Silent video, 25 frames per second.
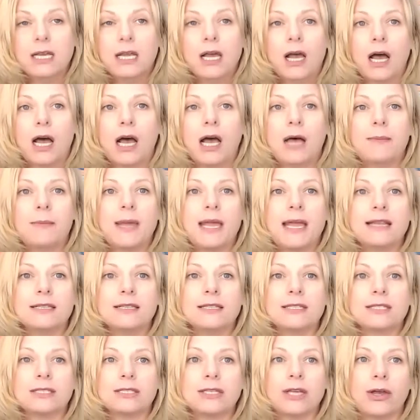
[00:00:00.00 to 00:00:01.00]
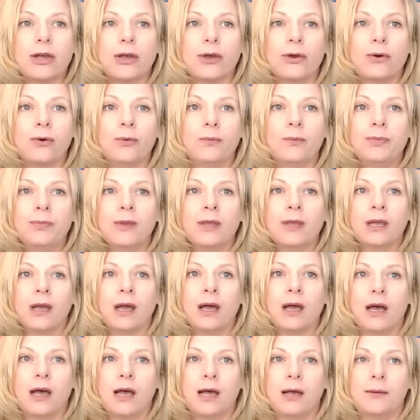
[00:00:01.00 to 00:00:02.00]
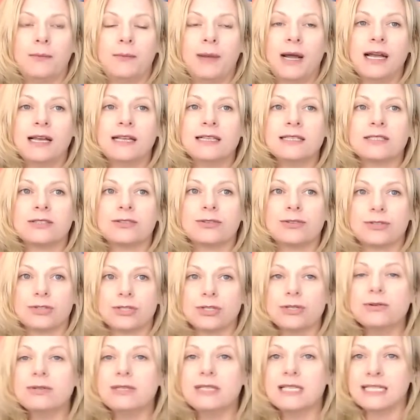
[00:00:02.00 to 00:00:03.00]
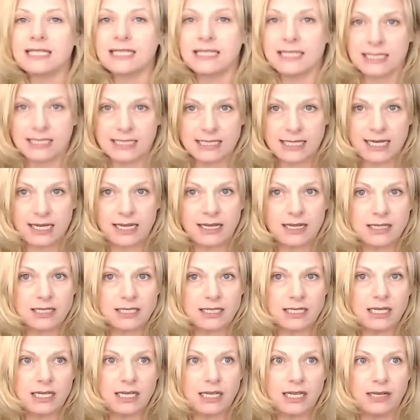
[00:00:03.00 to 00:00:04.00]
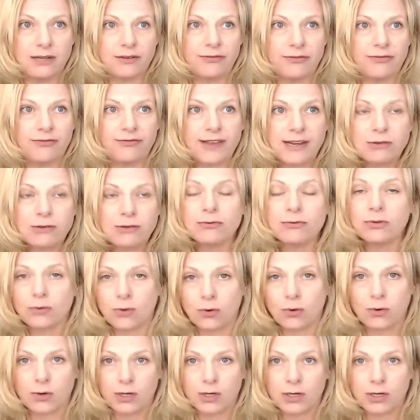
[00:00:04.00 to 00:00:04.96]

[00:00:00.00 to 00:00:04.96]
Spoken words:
And so Hans sued the state in federal court